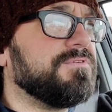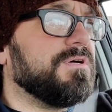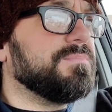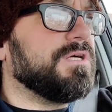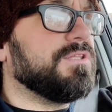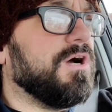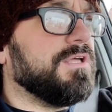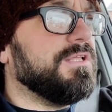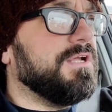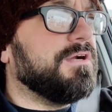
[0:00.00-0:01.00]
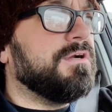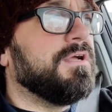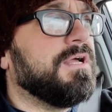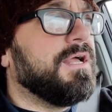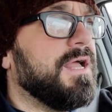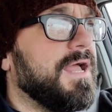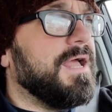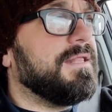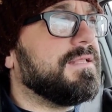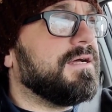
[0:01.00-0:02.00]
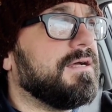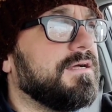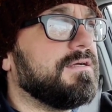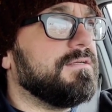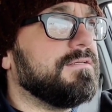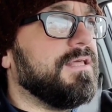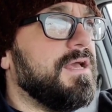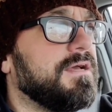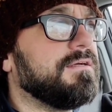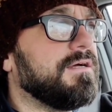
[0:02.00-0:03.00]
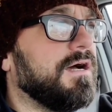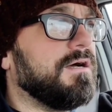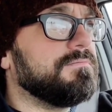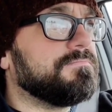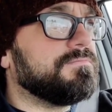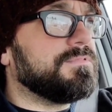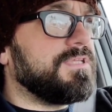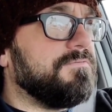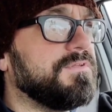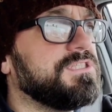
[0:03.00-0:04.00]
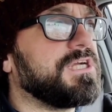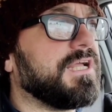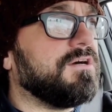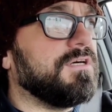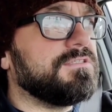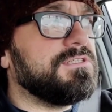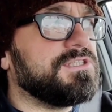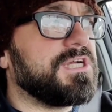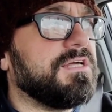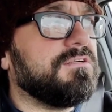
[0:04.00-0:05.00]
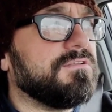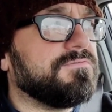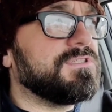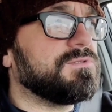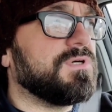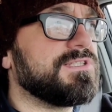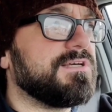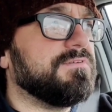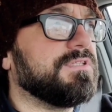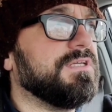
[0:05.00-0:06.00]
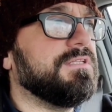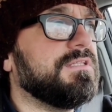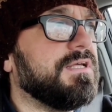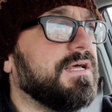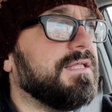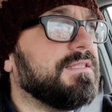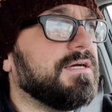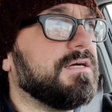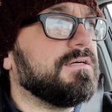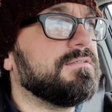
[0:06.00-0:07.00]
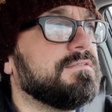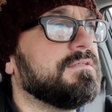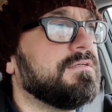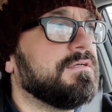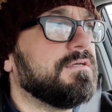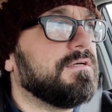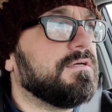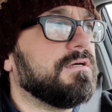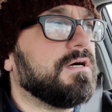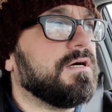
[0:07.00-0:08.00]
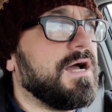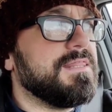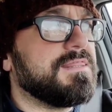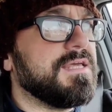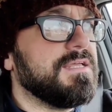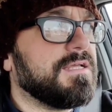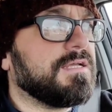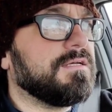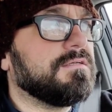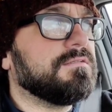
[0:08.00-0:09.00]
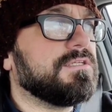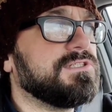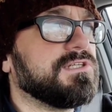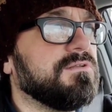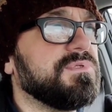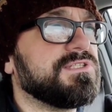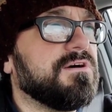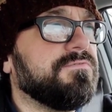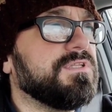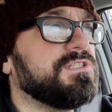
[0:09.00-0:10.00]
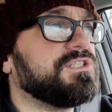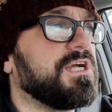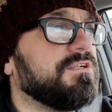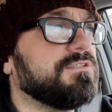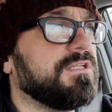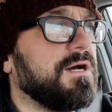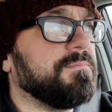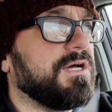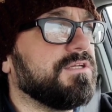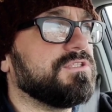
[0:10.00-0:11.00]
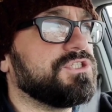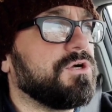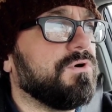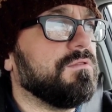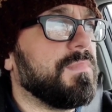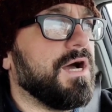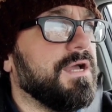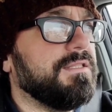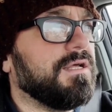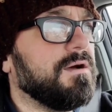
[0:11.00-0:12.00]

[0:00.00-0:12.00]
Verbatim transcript: I'm done talking here. And yeah, definitely check out Andre's channel, the first 117. And I think there's gonna be stuff on his channel that I'm not gonna show on mine.